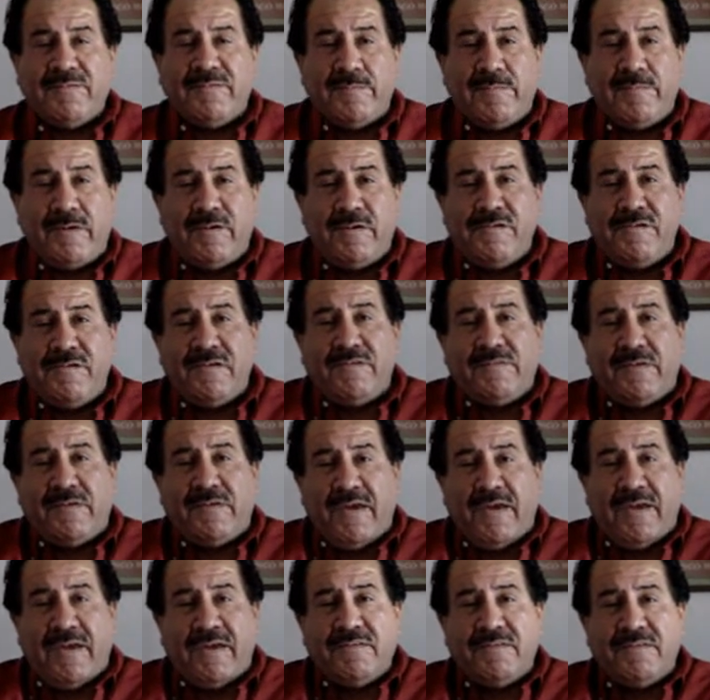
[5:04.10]
information.
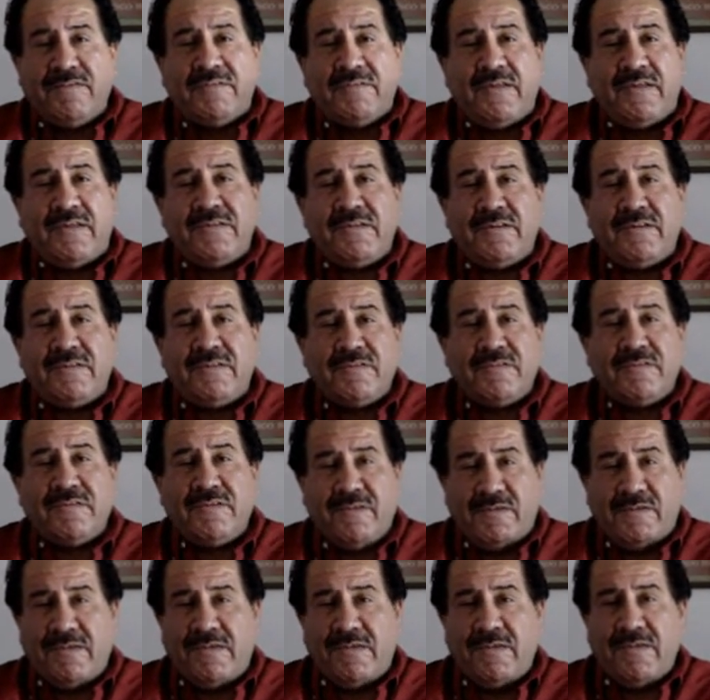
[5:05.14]
I understand that it's
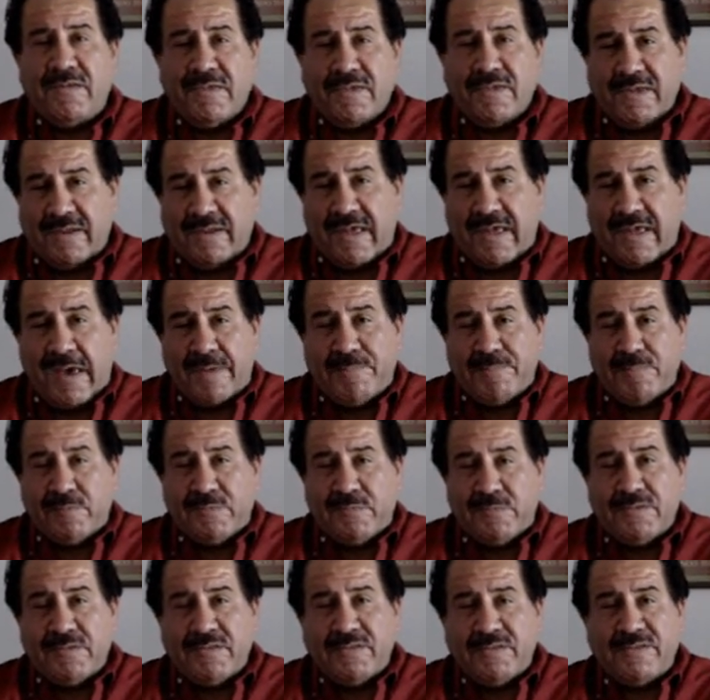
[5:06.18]
going to happen
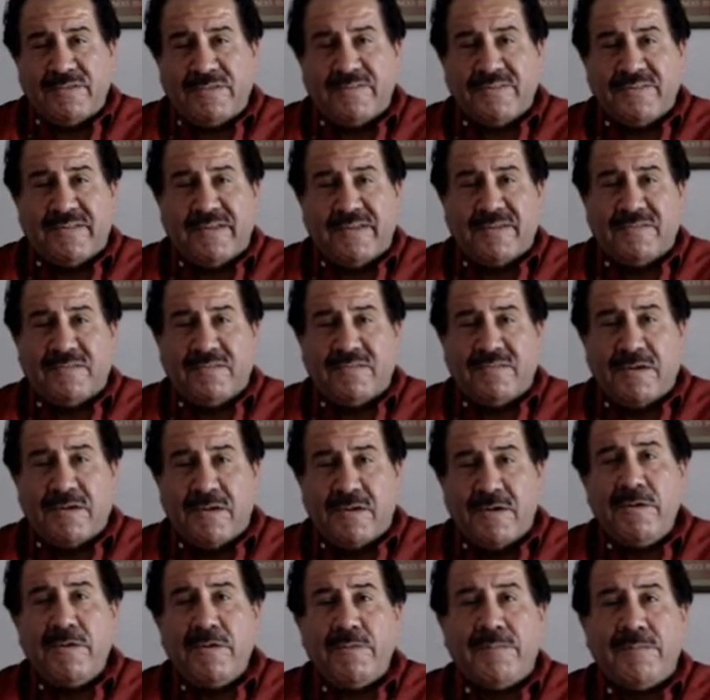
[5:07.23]
within this next
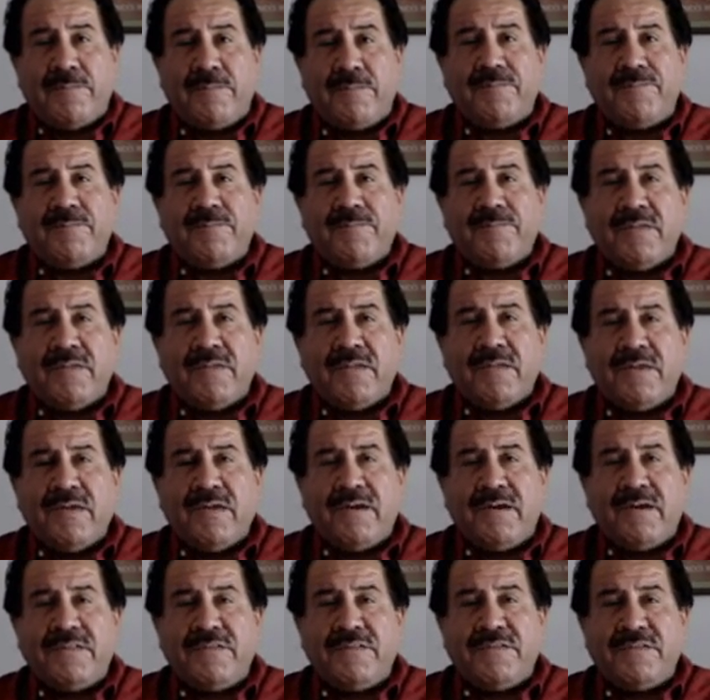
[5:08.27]
year,
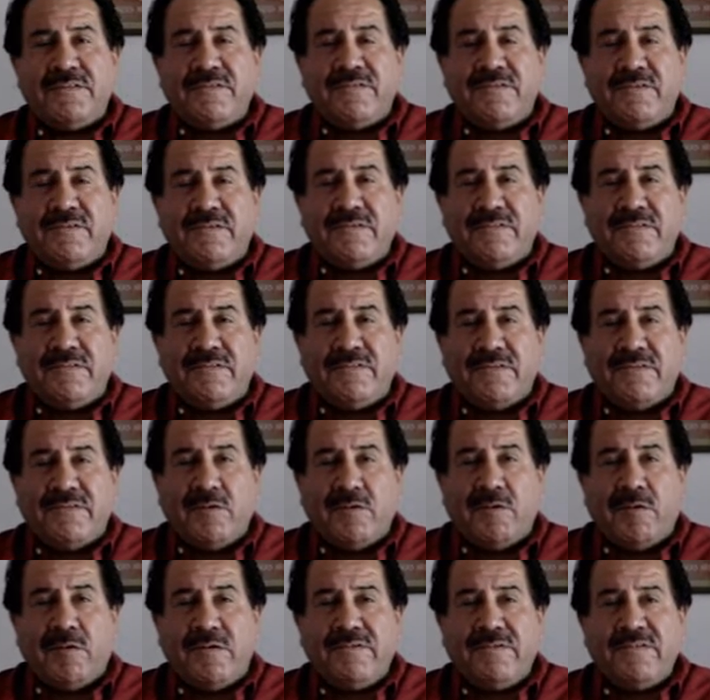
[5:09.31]
the decision of the
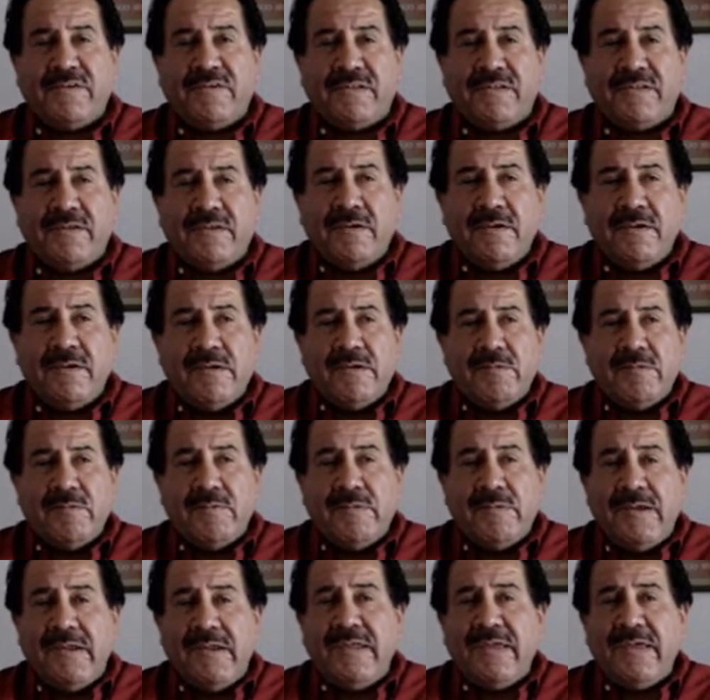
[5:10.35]
courts. And
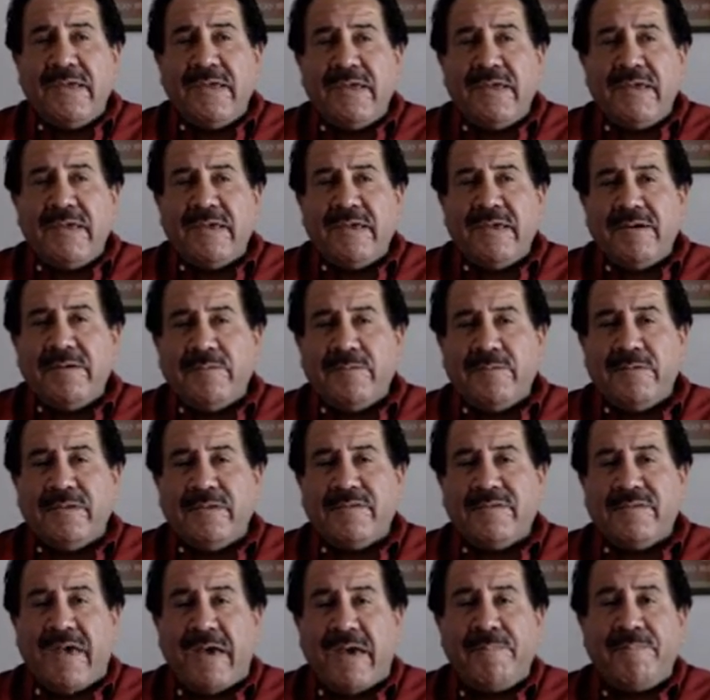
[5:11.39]
really, what
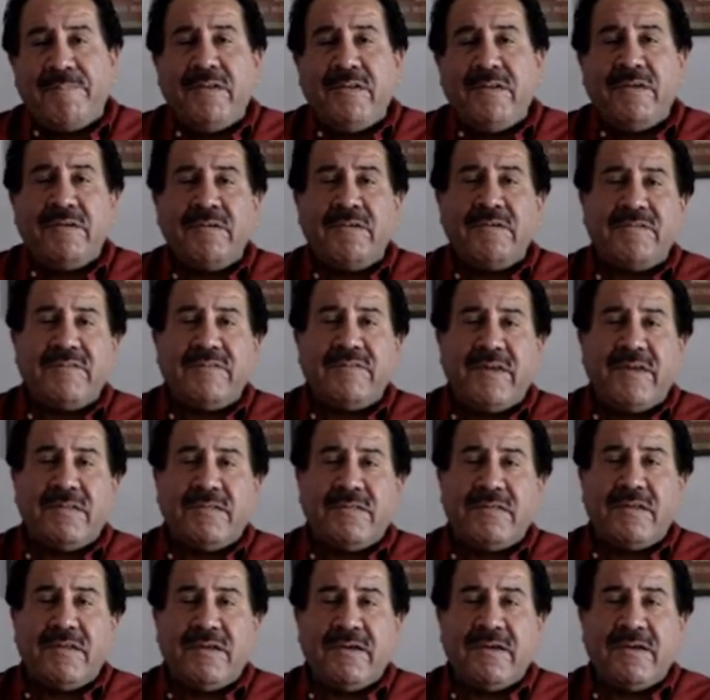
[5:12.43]
has happened here is that